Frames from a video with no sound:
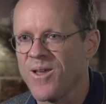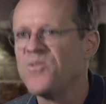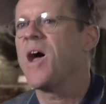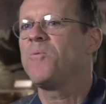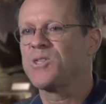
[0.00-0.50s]

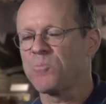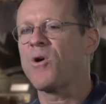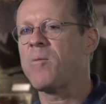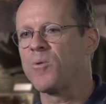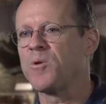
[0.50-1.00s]
That was the
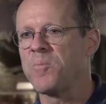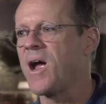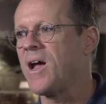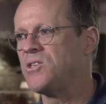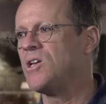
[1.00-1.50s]
problem with
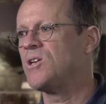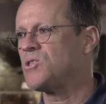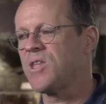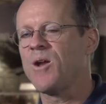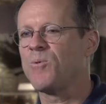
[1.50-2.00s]
my
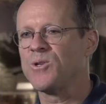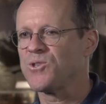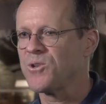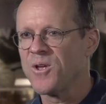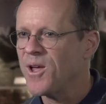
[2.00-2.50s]
ideas, that it
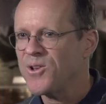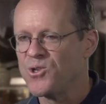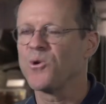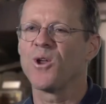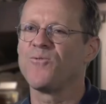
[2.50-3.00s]
was
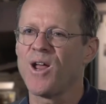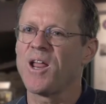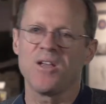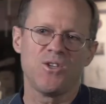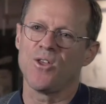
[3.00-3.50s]
too good of an
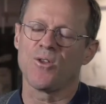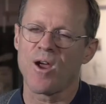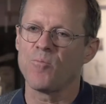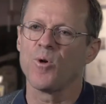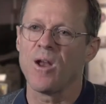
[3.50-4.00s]
idea that the
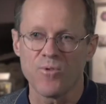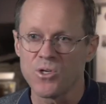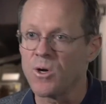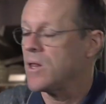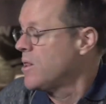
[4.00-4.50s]
government would never do it.